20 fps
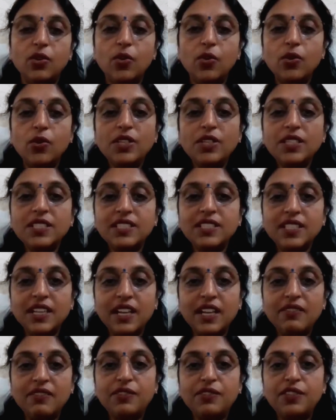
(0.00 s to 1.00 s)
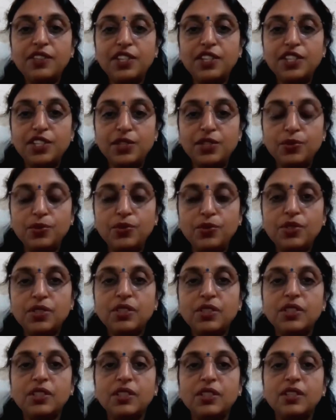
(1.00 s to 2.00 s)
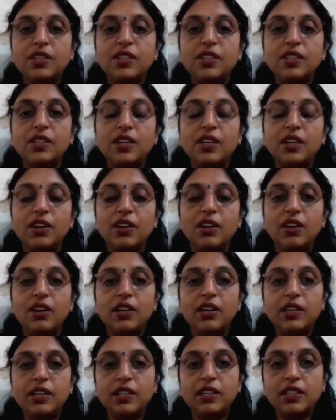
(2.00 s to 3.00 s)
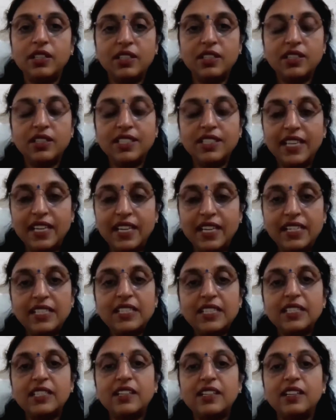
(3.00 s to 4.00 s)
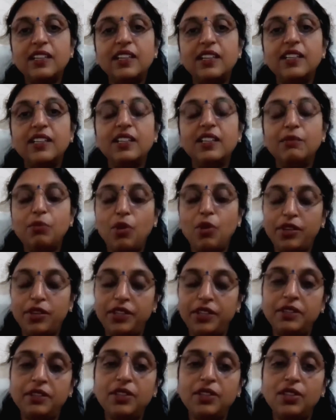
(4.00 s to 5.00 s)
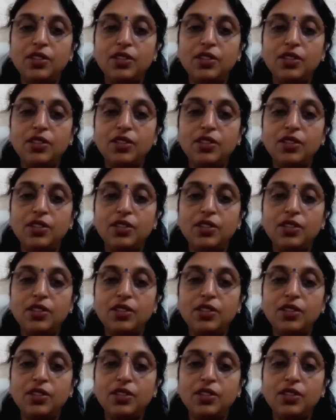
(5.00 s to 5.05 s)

own cell tissues or cells in the body.